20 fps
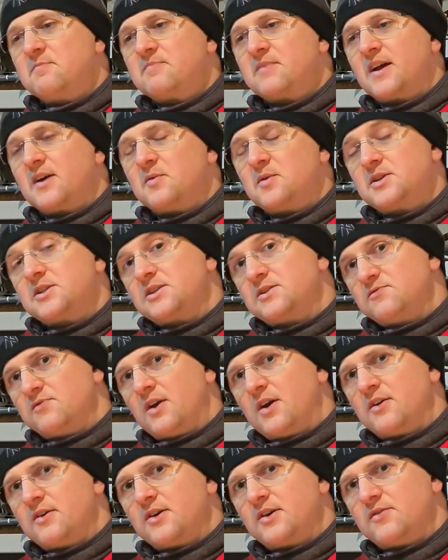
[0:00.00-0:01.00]
which is
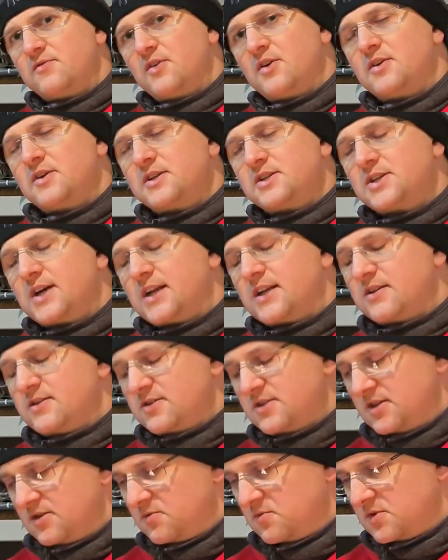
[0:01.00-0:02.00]
very, very
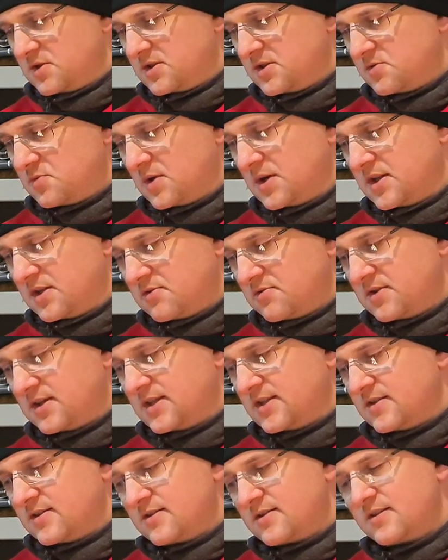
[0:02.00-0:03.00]
challenging, which is one of the
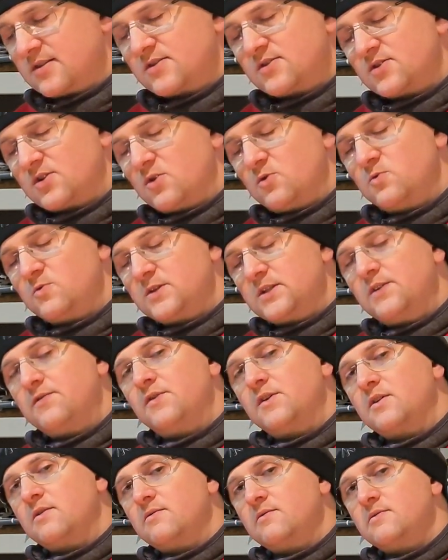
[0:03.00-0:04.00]
reasons it's so
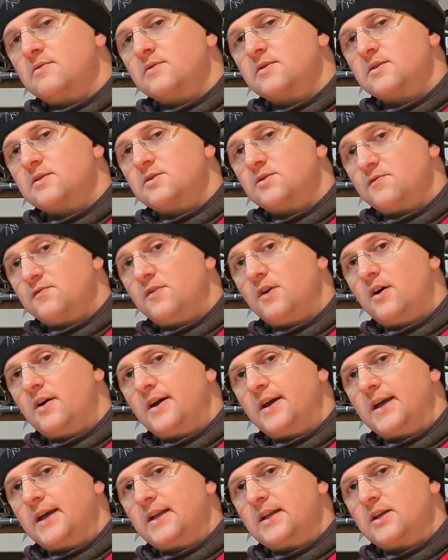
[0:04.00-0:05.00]
difficult to
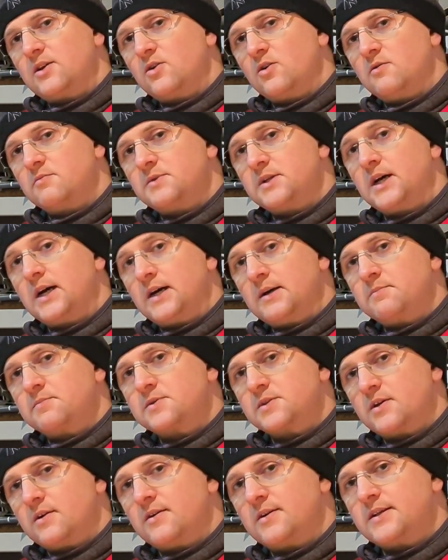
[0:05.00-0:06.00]
fly a helicopter
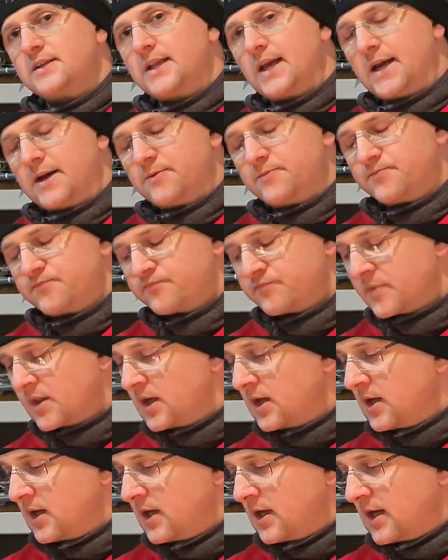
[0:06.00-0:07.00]
upside down.
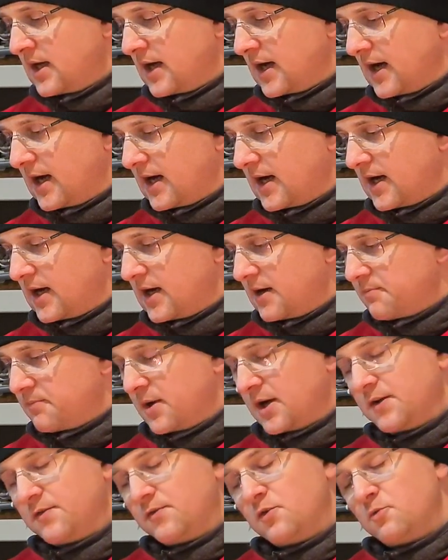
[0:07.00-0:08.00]

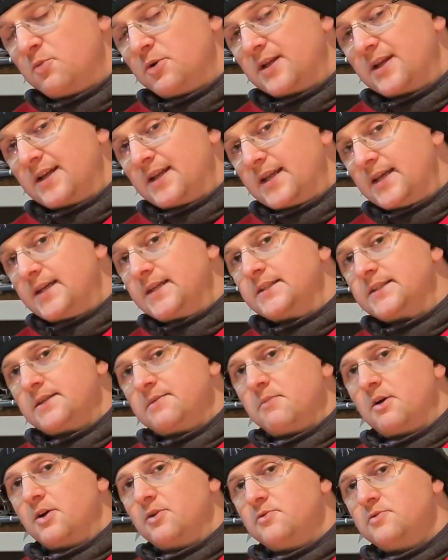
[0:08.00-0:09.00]
But if you put it in easy
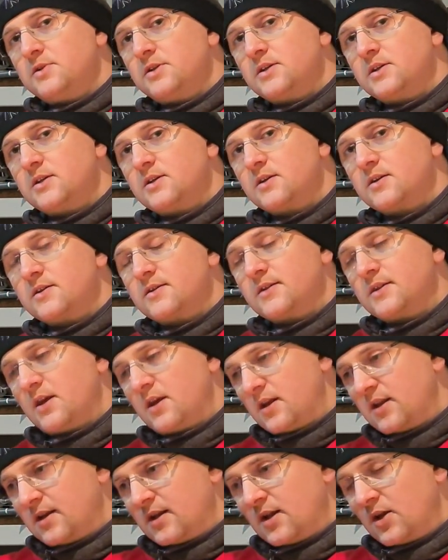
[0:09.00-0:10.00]
mode,
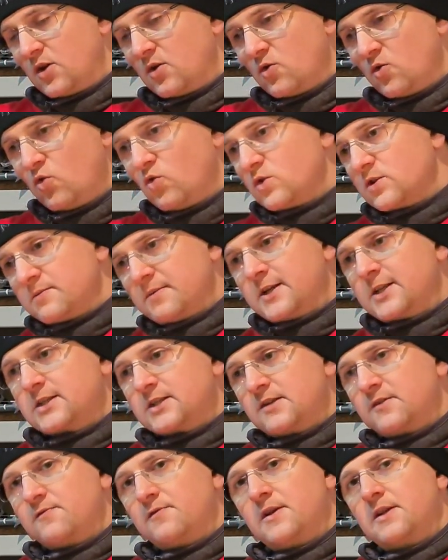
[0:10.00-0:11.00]
then it
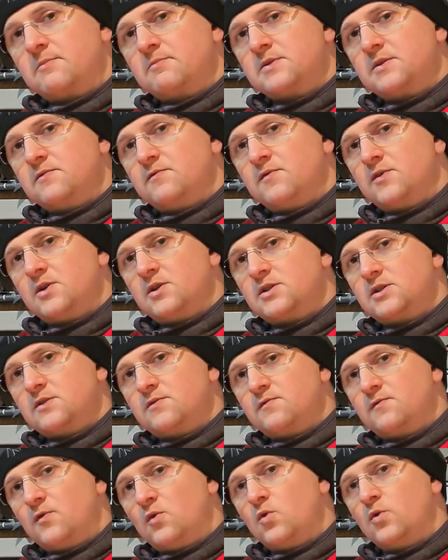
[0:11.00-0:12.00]
automatically flips inverted
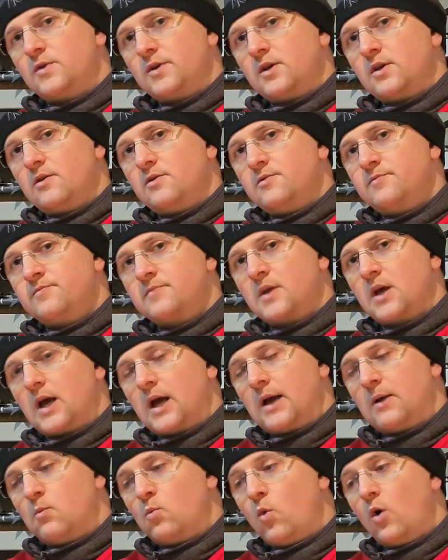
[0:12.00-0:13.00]
for you,
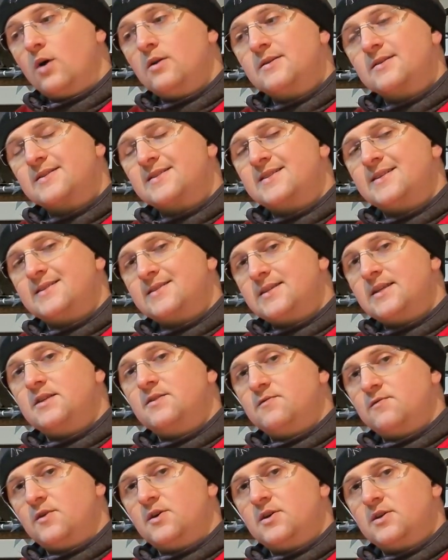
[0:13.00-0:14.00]
and whilst it's
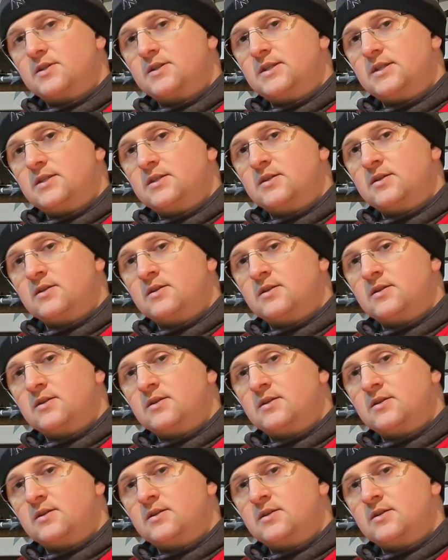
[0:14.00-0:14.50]
inverted,